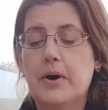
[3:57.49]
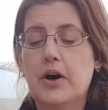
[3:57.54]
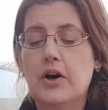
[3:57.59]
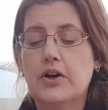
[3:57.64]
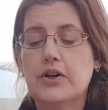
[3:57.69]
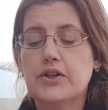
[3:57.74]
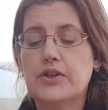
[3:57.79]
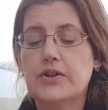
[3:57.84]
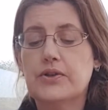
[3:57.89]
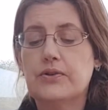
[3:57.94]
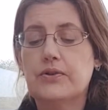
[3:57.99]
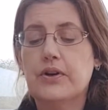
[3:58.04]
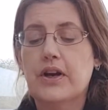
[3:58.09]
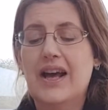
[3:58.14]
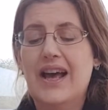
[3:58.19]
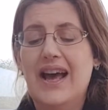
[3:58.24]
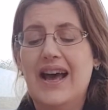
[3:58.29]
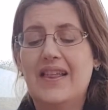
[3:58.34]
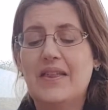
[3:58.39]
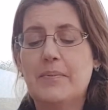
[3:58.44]
parcel
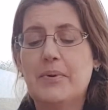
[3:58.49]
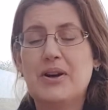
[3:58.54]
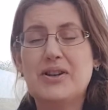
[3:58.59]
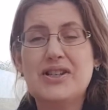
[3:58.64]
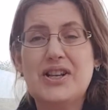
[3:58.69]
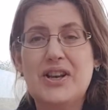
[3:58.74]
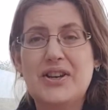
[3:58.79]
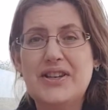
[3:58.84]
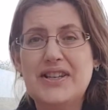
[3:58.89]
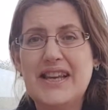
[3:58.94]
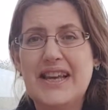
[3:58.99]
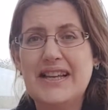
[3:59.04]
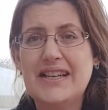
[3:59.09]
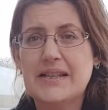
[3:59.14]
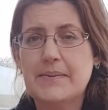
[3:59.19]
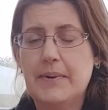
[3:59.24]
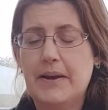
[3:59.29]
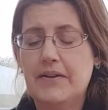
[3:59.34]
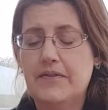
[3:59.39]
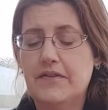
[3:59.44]
and the parcel only
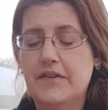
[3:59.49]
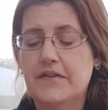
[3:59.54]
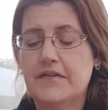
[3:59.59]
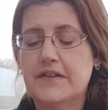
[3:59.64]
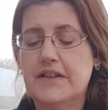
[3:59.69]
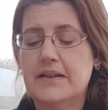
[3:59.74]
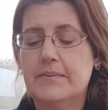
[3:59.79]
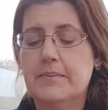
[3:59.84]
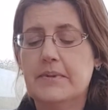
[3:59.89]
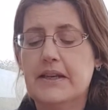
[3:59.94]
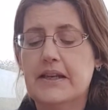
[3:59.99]
takes about 15